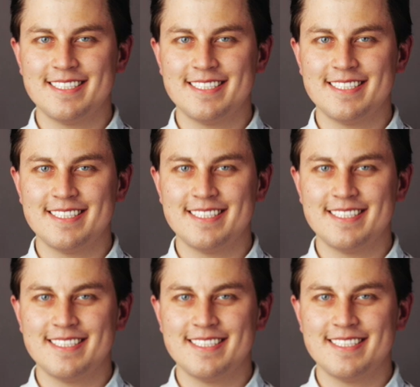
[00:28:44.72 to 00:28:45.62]

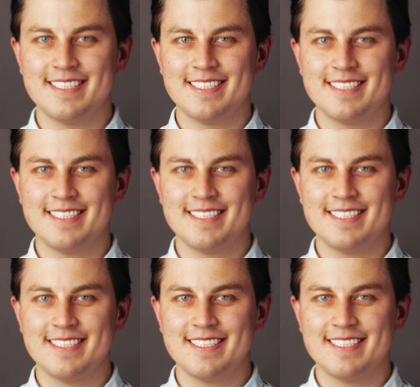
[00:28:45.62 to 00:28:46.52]

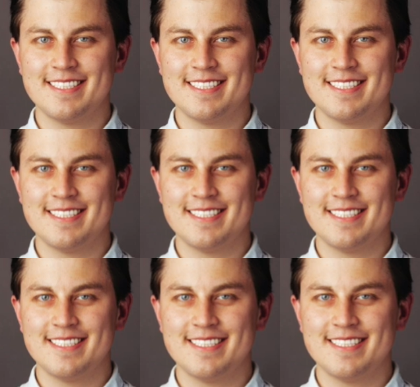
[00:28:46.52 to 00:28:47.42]

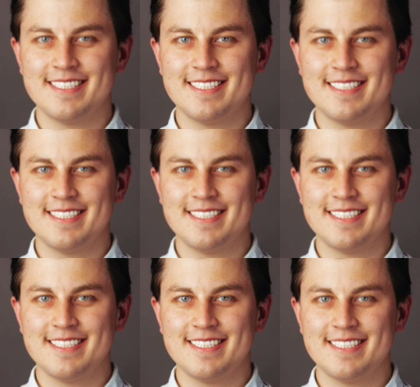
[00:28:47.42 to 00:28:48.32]

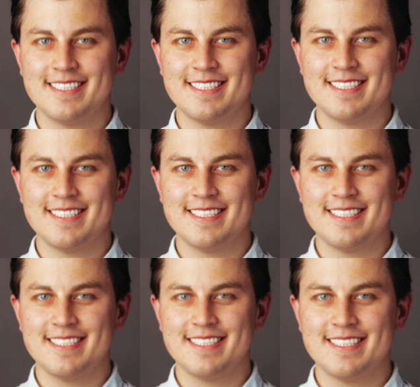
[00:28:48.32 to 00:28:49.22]

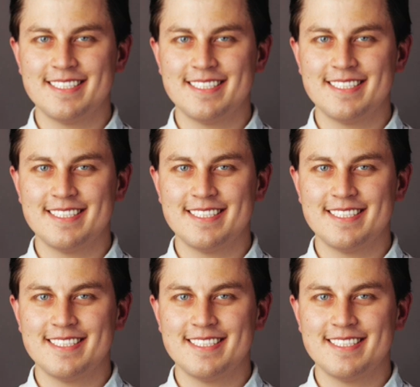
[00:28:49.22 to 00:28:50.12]

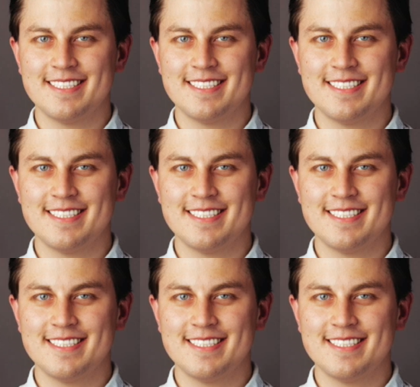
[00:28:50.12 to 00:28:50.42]
(silent)